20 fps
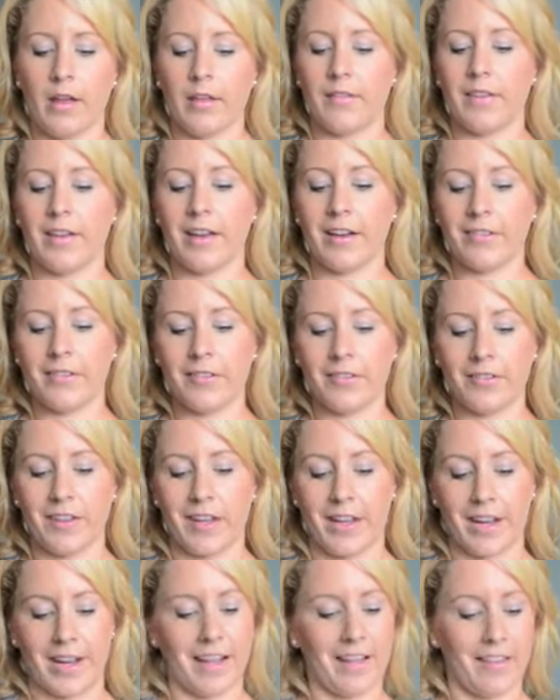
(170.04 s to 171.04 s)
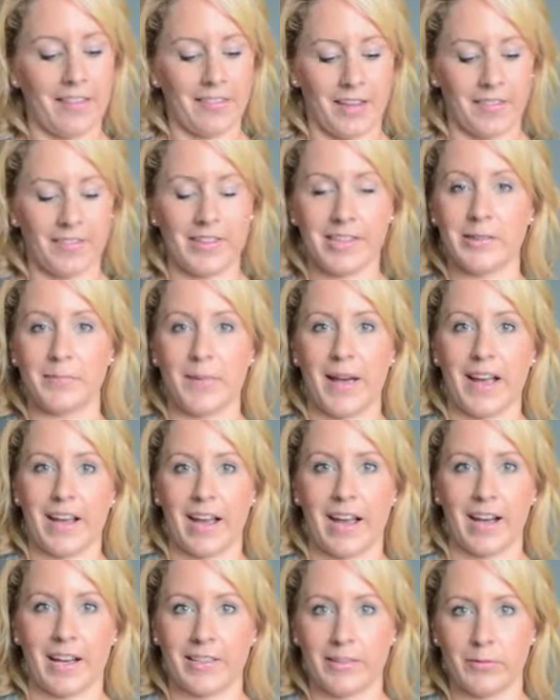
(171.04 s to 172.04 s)
The other thing that this bag
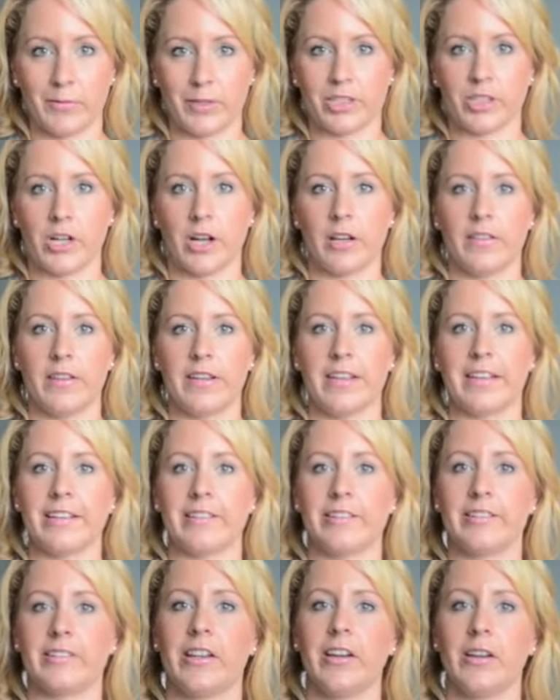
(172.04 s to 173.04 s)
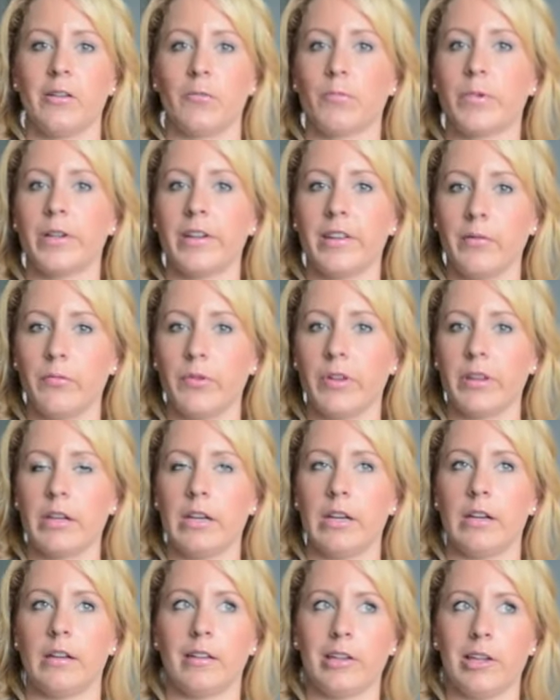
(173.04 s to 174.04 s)
has, which I think is
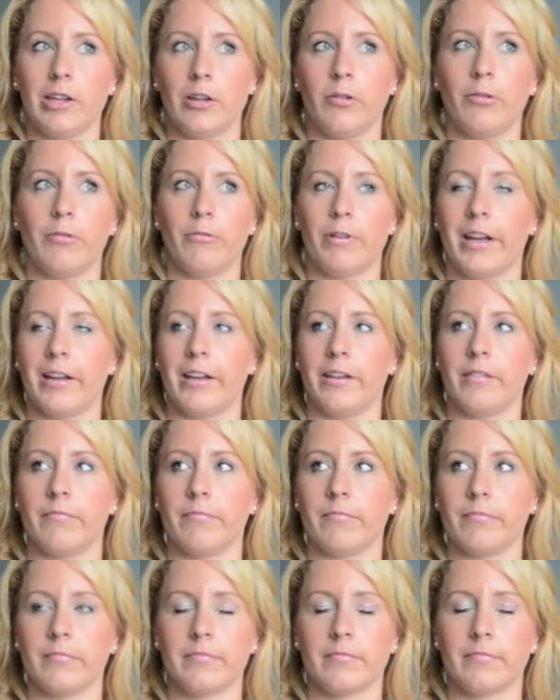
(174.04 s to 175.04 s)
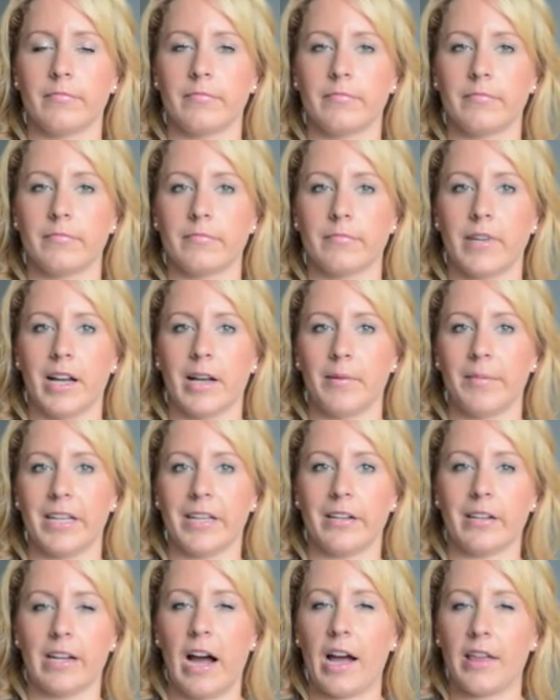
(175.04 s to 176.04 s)
really cute, and I
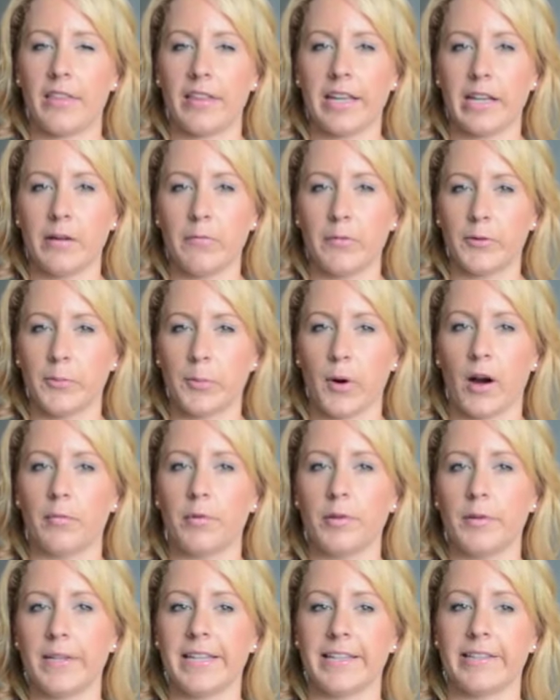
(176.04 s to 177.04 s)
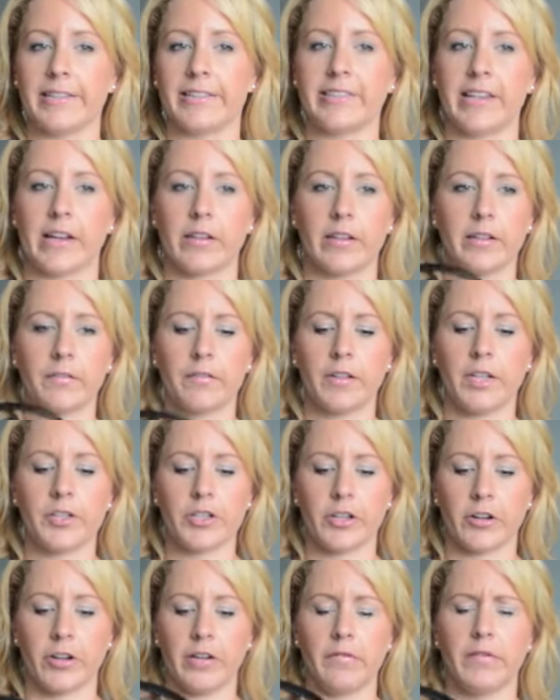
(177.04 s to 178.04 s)
mean, I think it was probably the selling
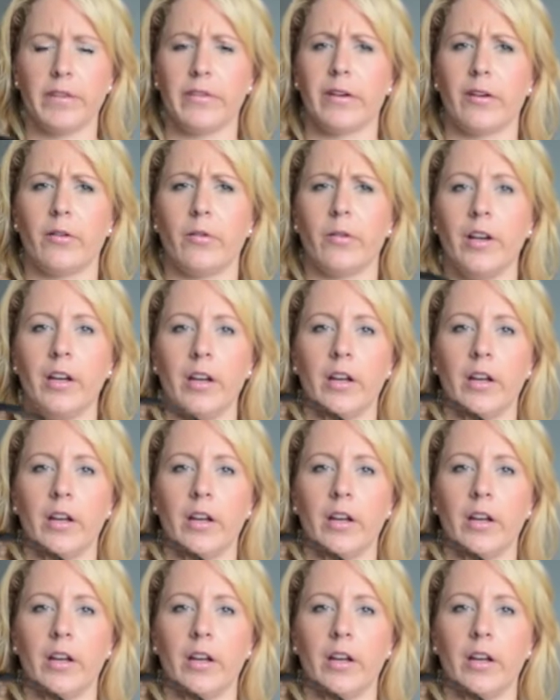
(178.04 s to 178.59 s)
feature, even though